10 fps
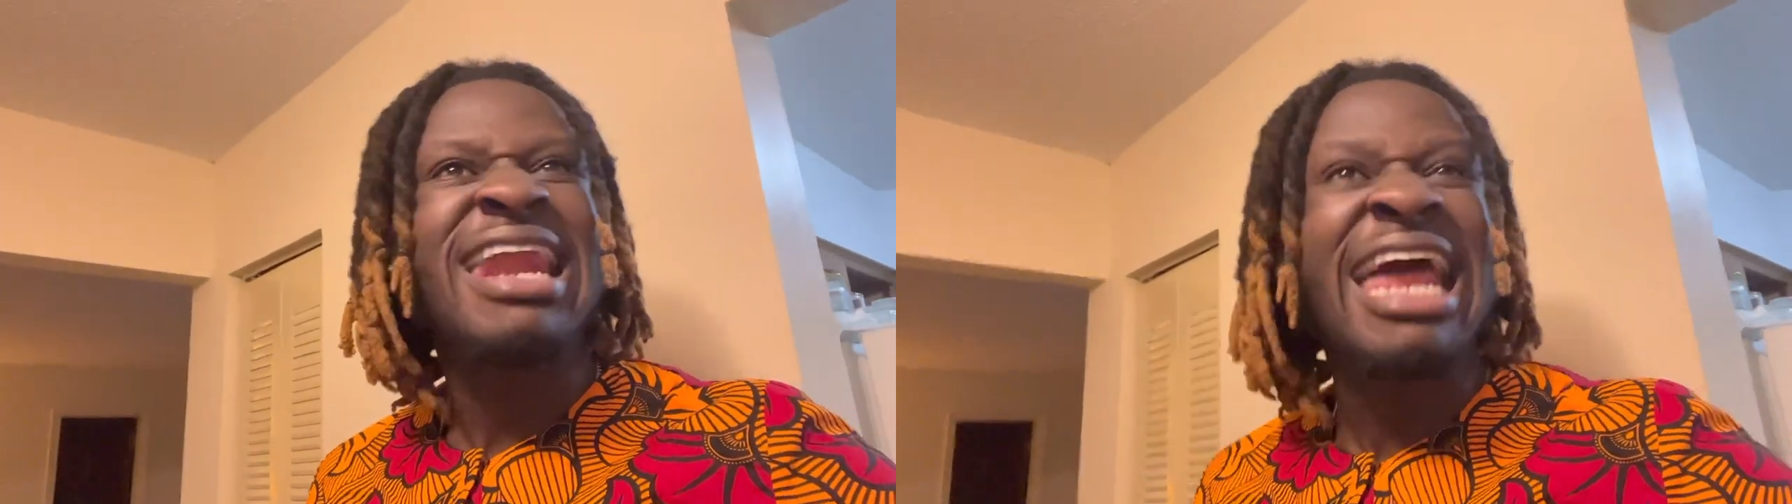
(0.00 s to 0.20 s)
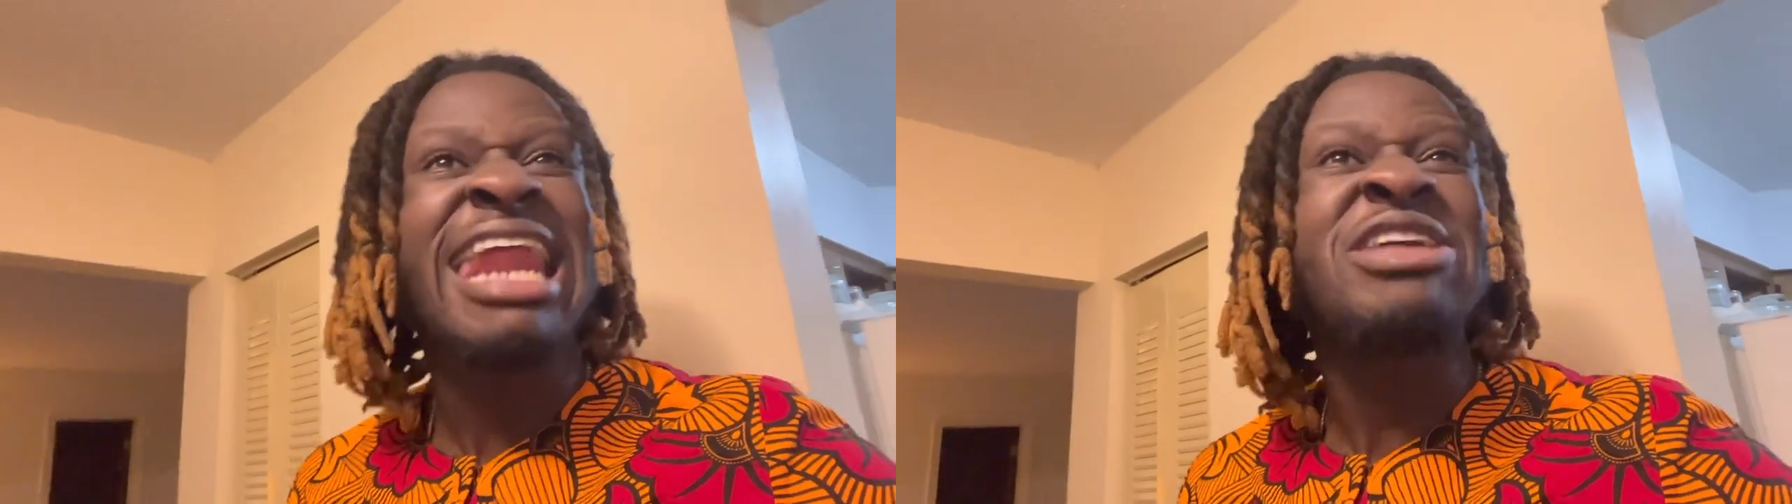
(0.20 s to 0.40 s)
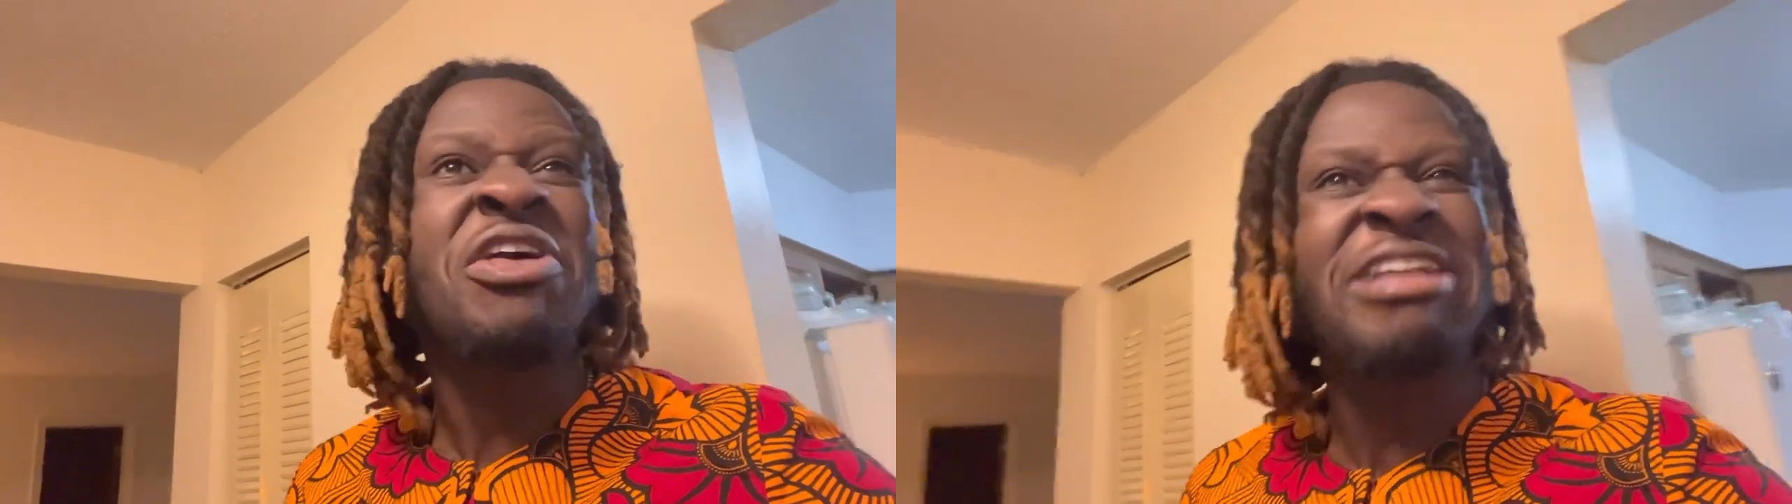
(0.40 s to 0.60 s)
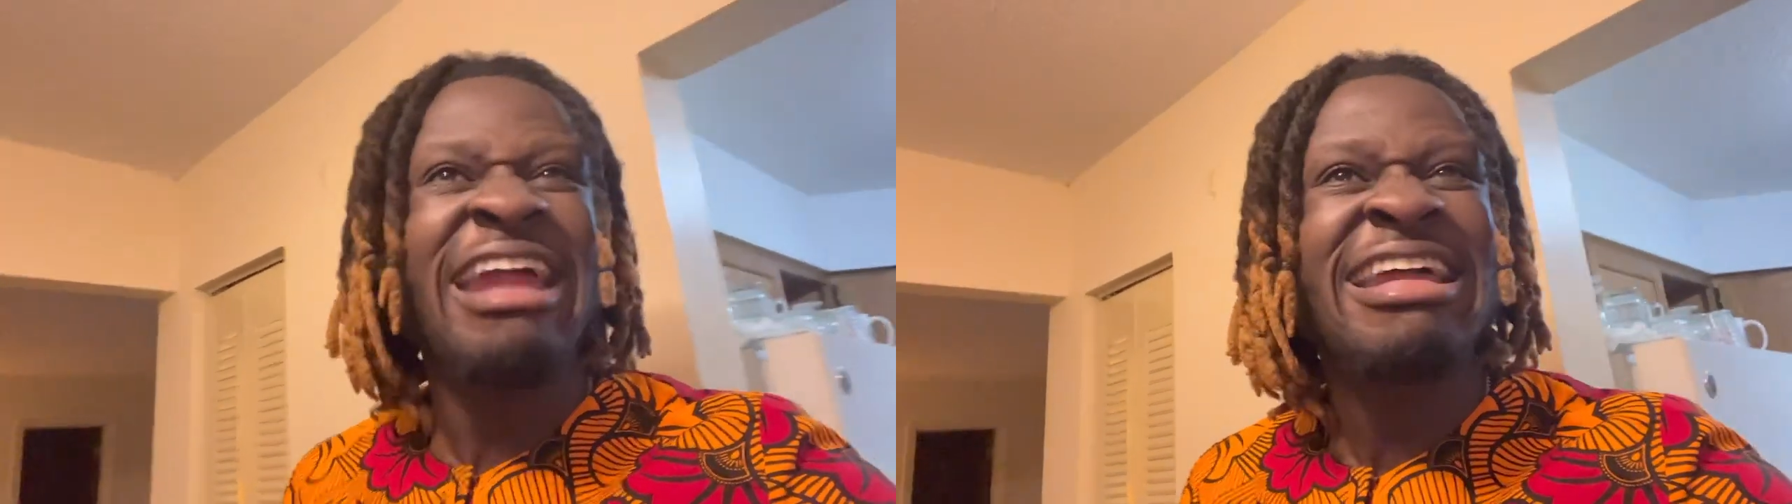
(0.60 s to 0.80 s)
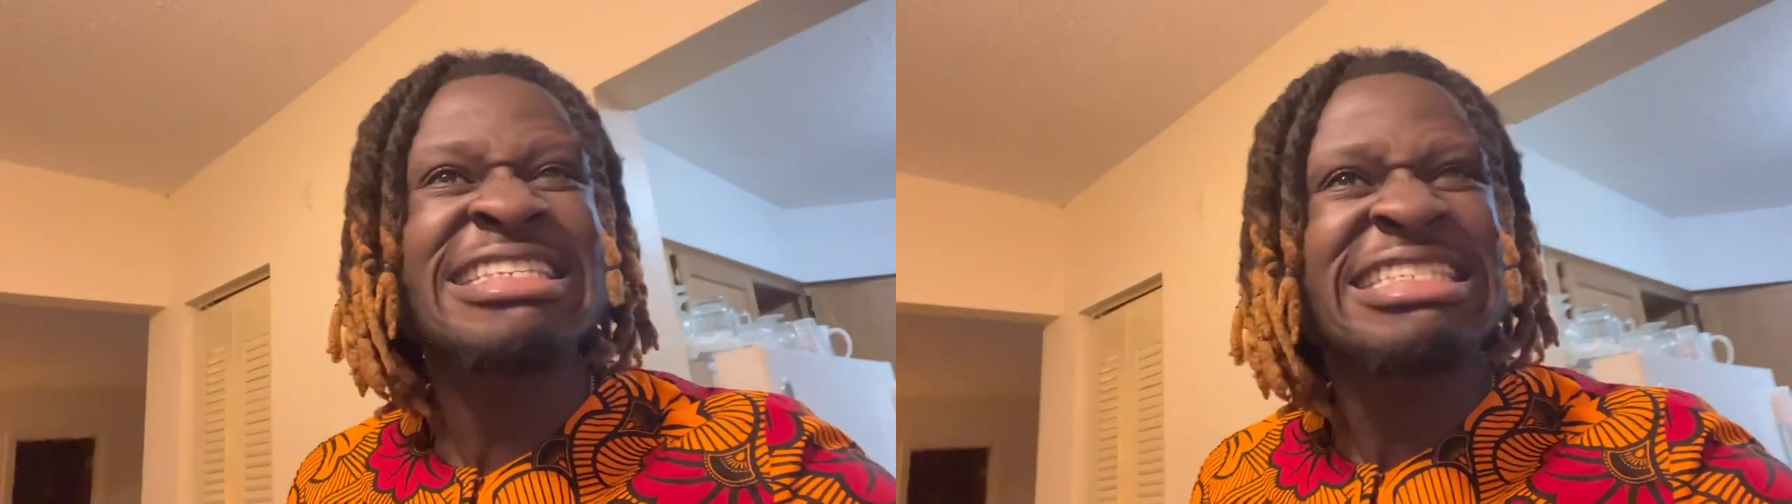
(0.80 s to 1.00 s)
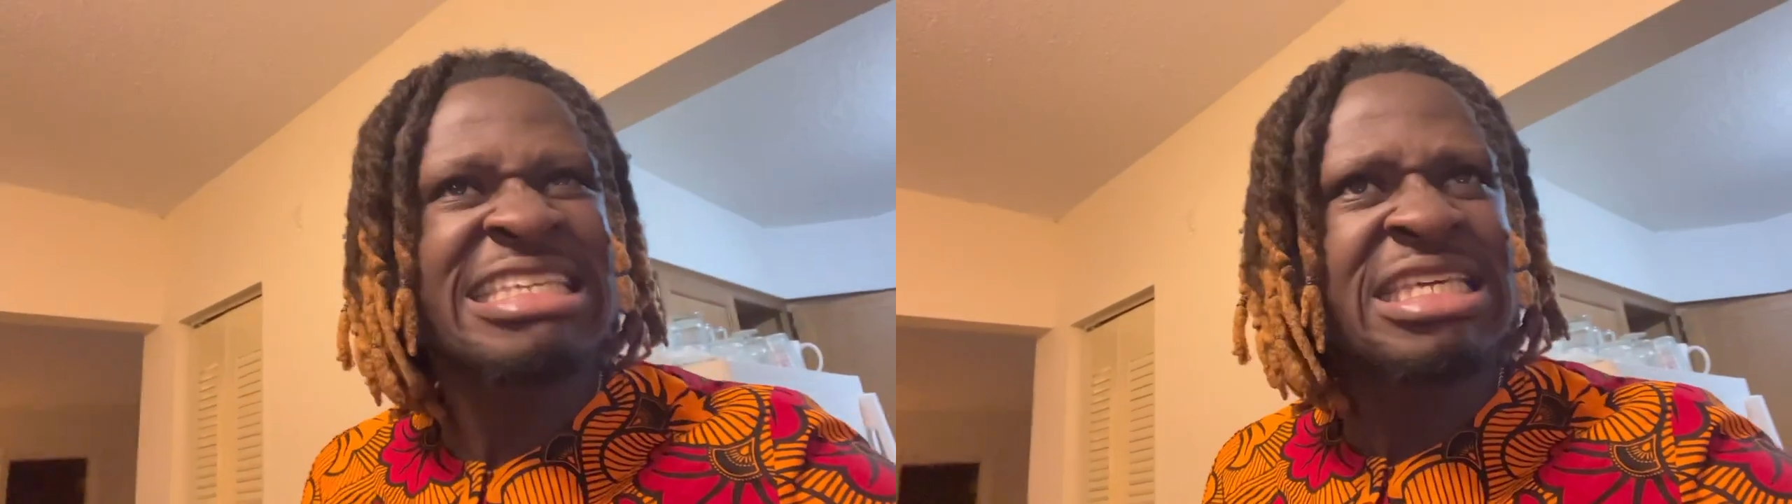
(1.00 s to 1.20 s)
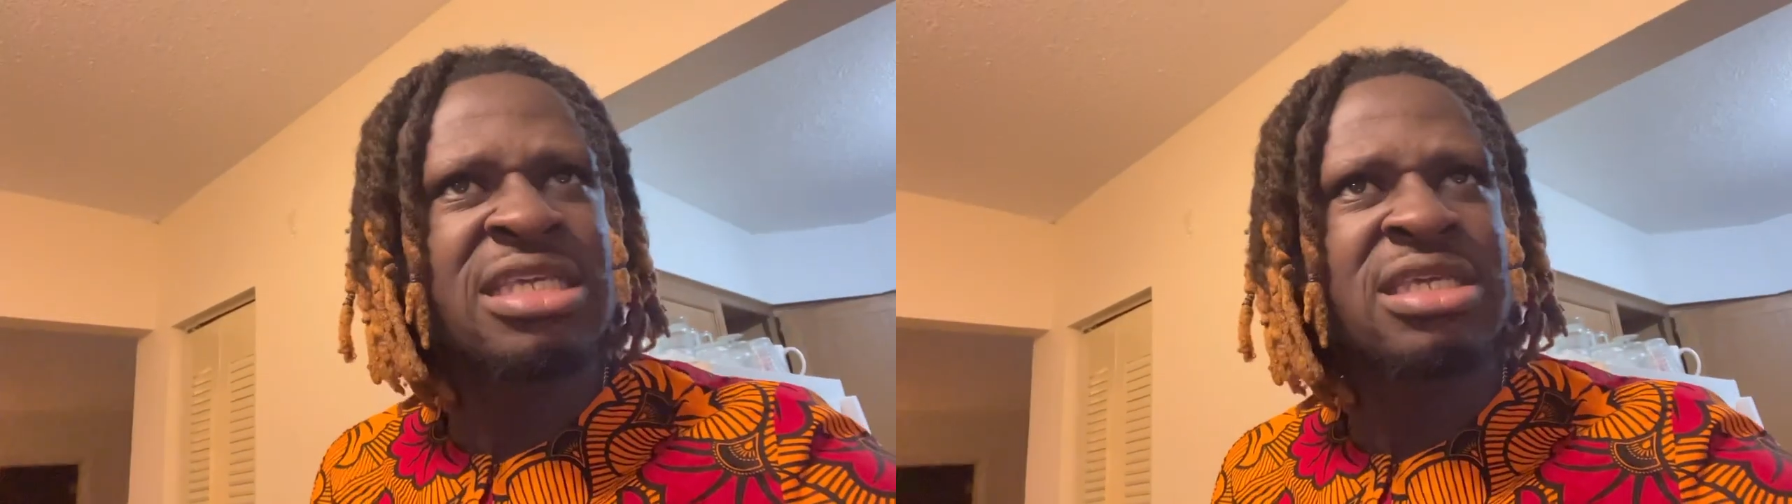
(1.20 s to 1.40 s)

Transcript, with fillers: Like your currency.